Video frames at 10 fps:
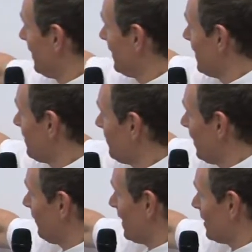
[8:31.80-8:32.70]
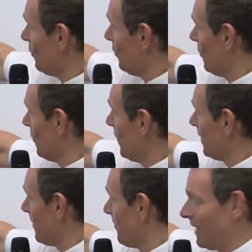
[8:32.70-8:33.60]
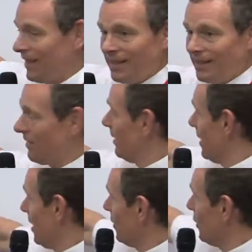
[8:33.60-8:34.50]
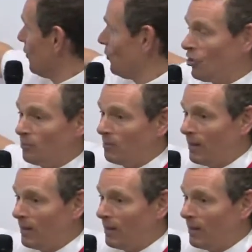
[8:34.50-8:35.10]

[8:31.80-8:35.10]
because there's the blood vessel with something in it, no tumour